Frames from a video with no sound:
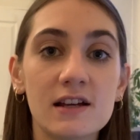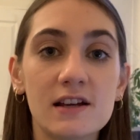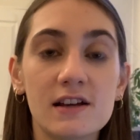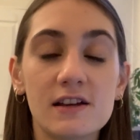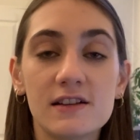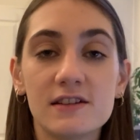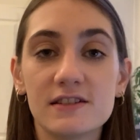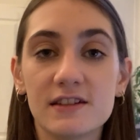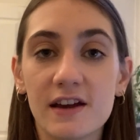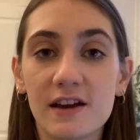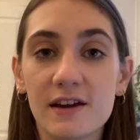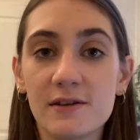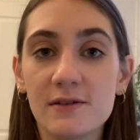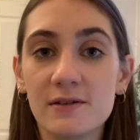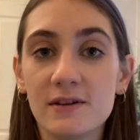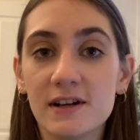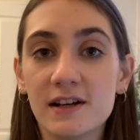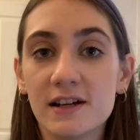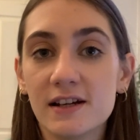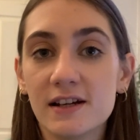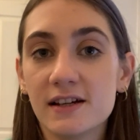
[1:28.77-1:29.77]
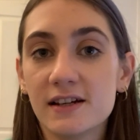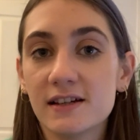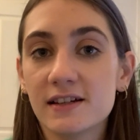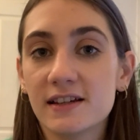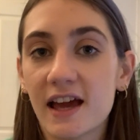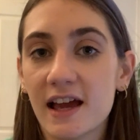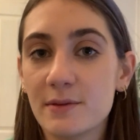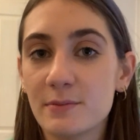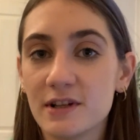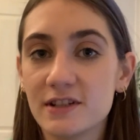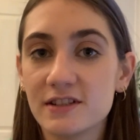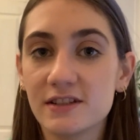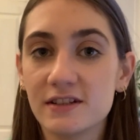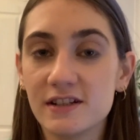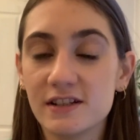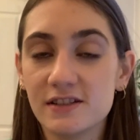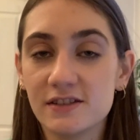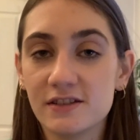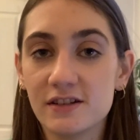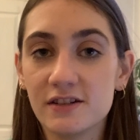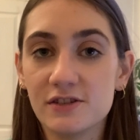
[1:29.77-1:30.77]
So getting my
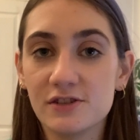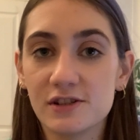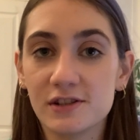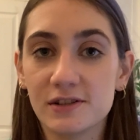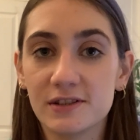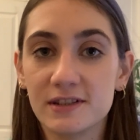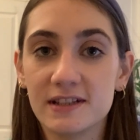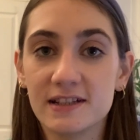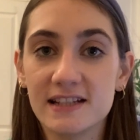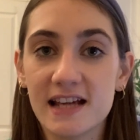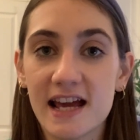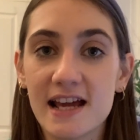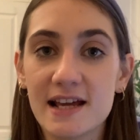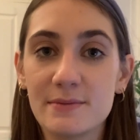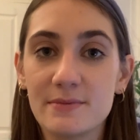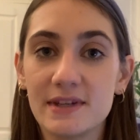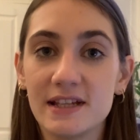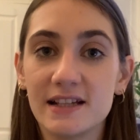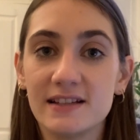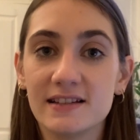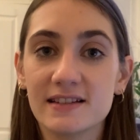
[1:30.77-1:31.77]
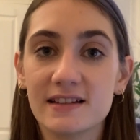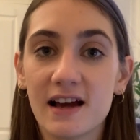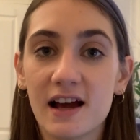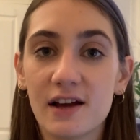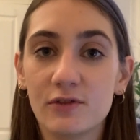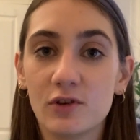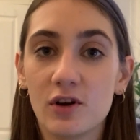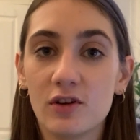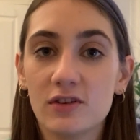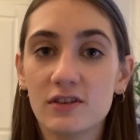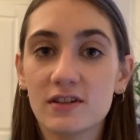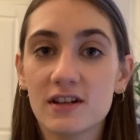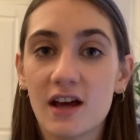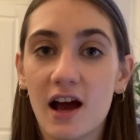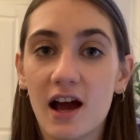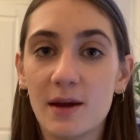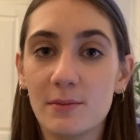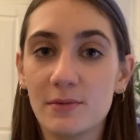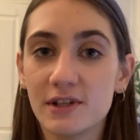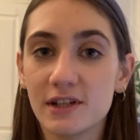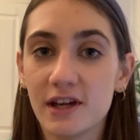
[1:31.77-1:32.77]
studies done during the day means that I've got
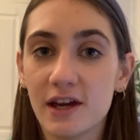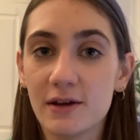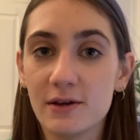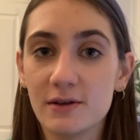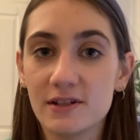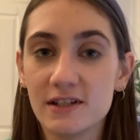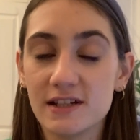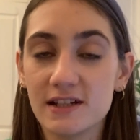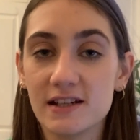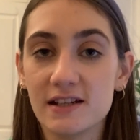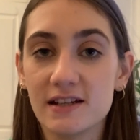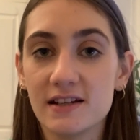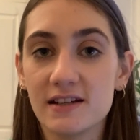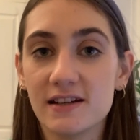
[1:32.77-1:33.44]
time to go to